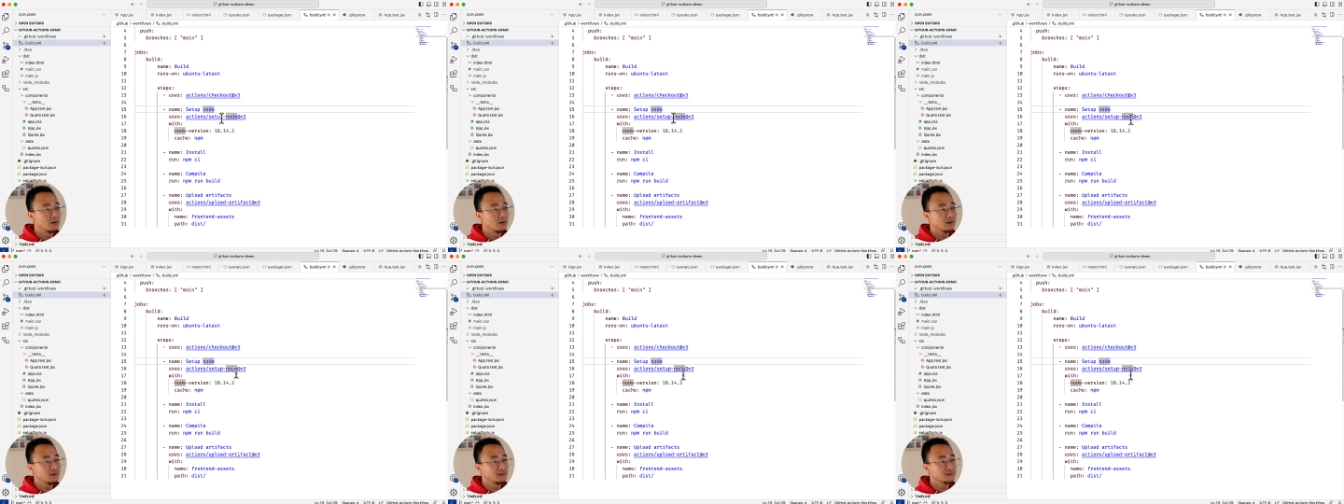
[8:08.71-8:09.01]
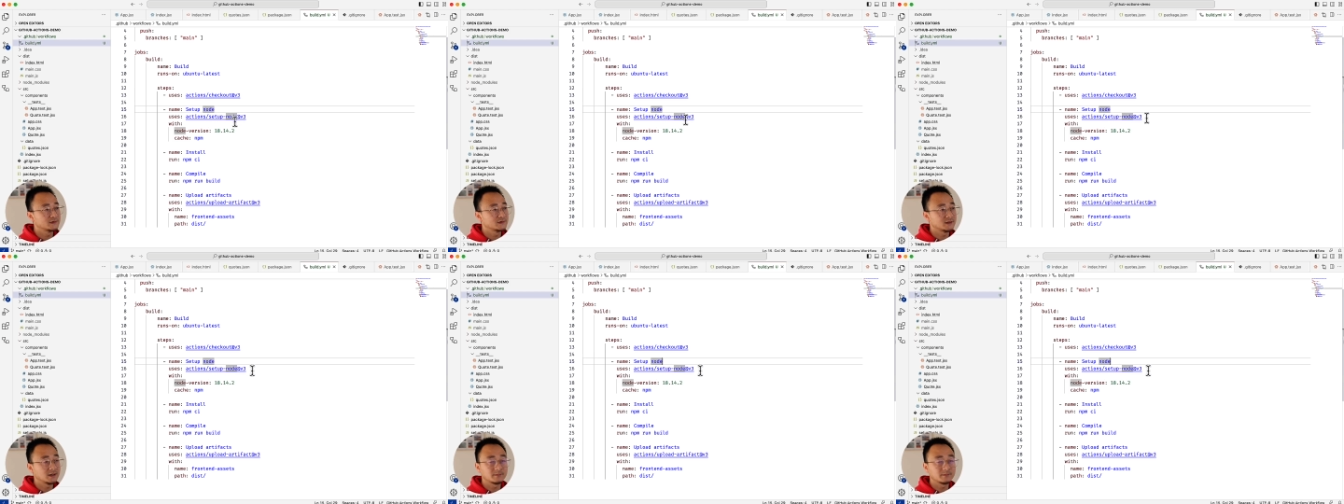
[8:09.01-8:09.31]

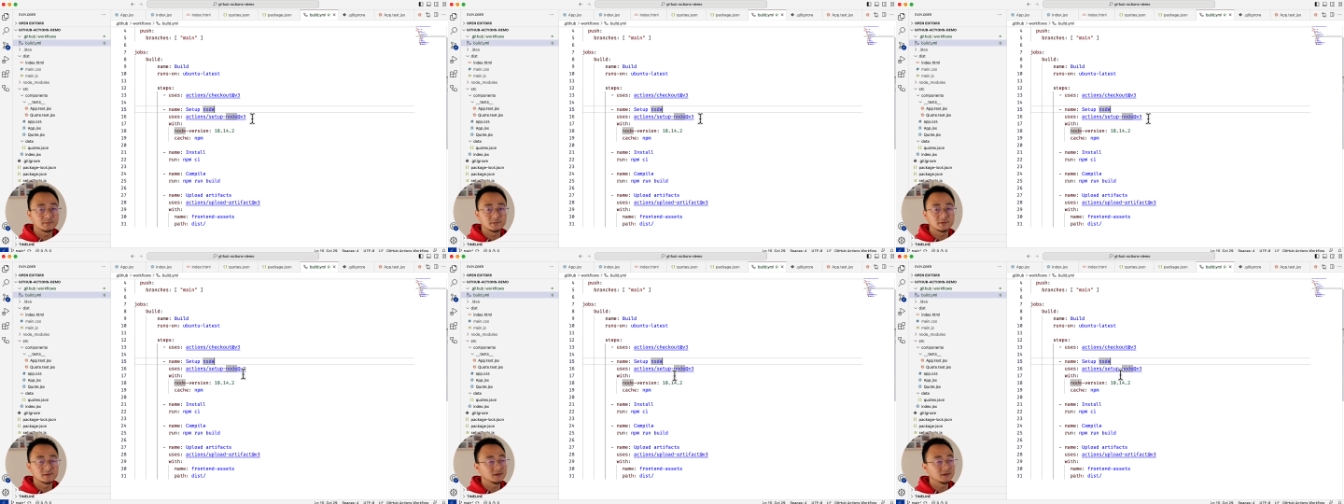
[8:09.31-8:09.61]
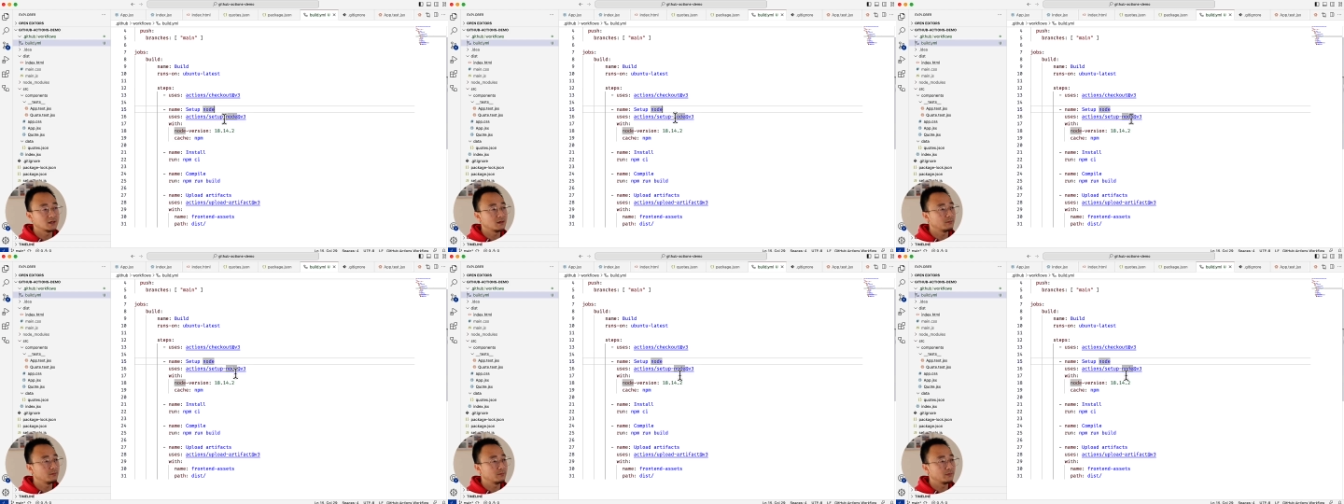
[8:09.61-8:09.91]
set, set
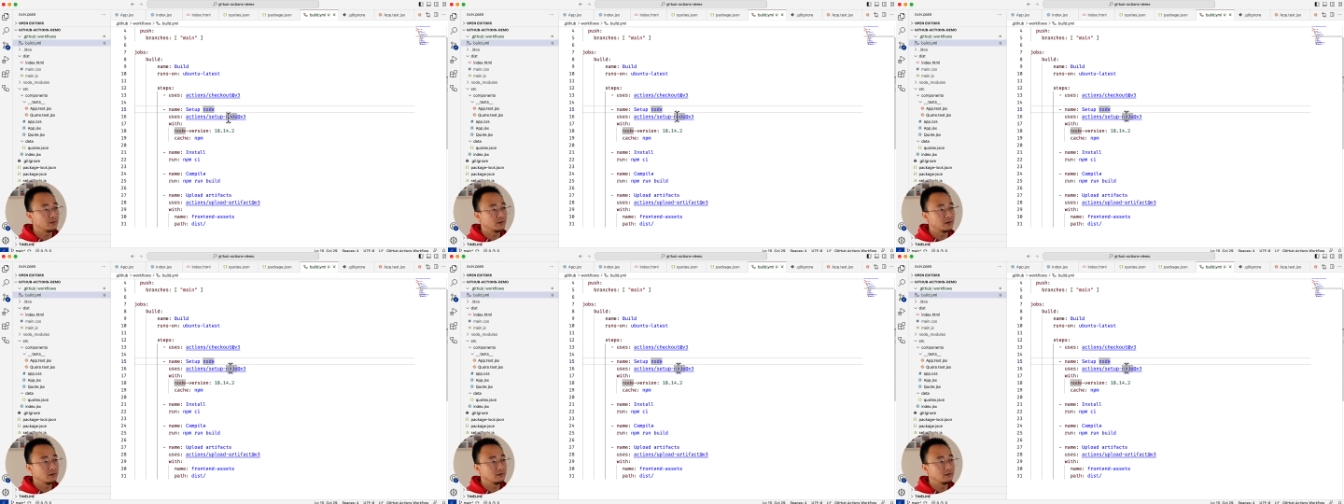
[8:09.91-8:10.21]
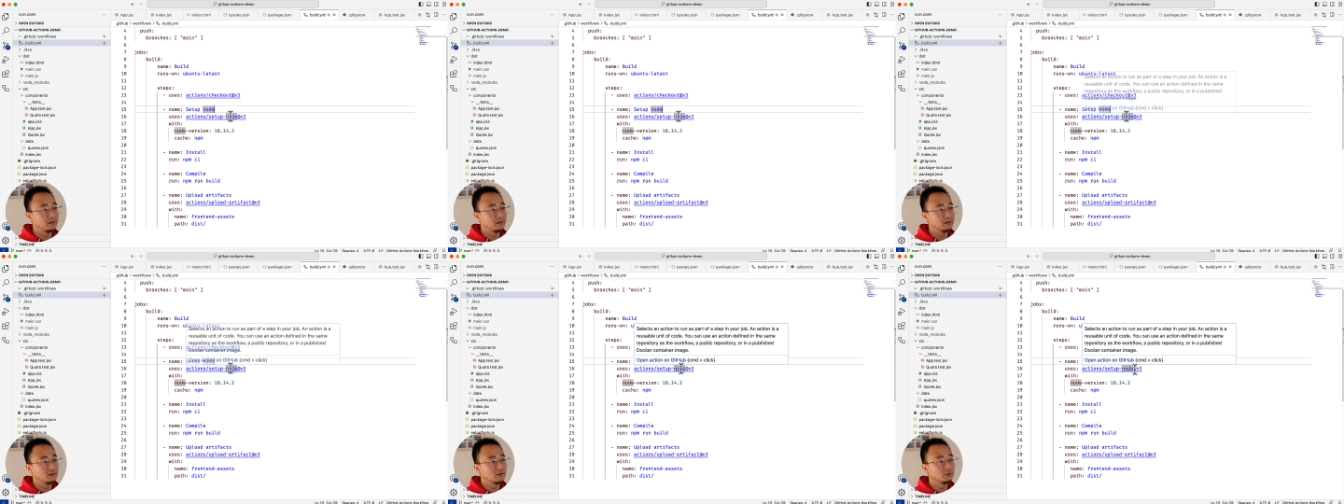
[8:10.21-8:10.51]
up
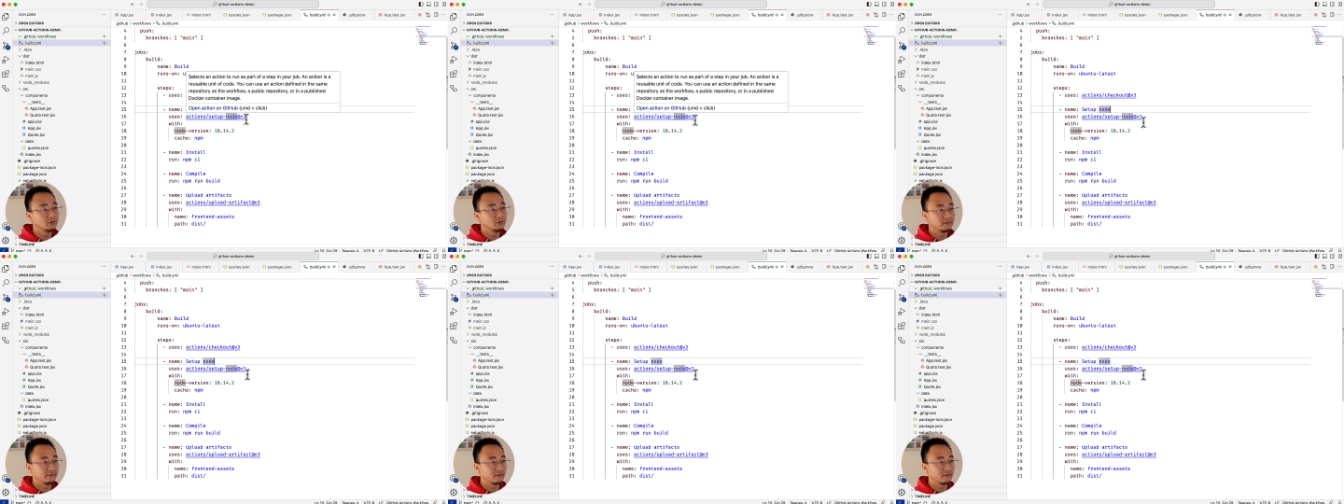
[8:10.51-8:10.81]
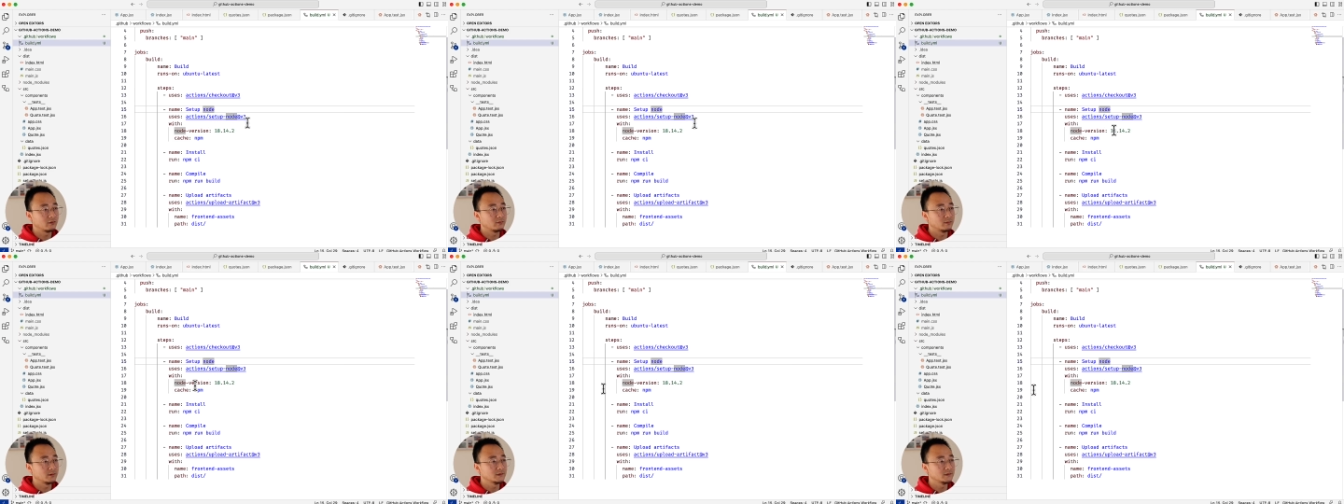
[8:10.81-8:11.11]
the Node
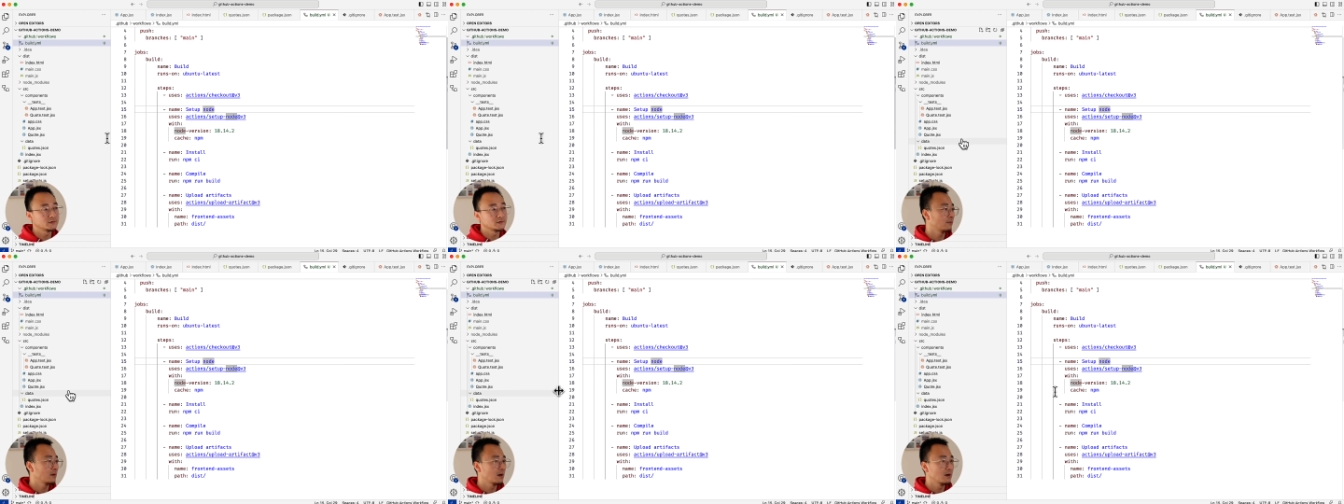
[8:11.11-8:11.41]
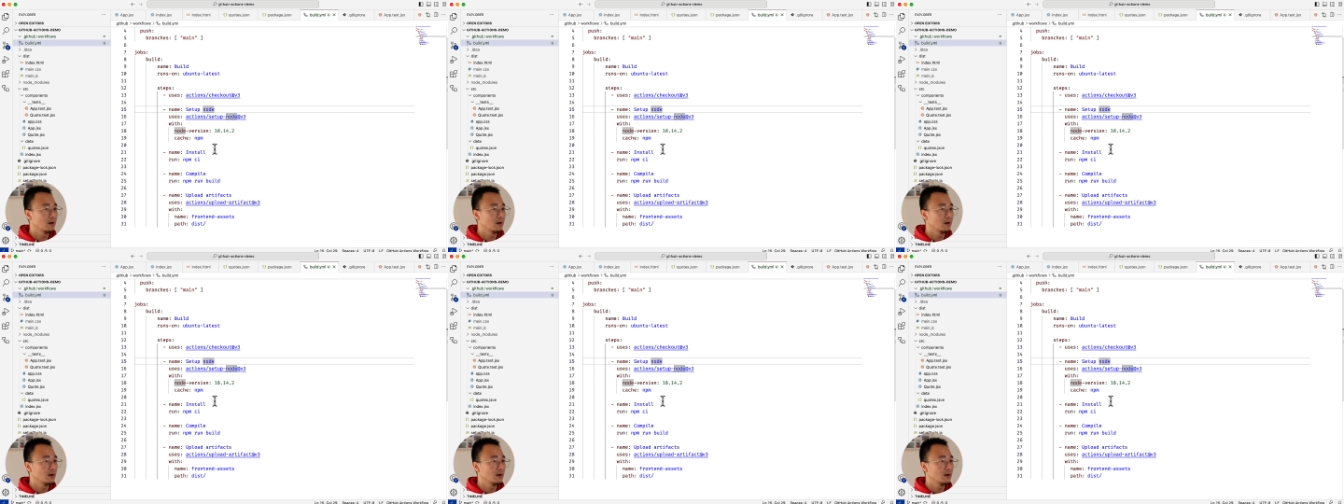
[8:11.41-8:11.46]
environment.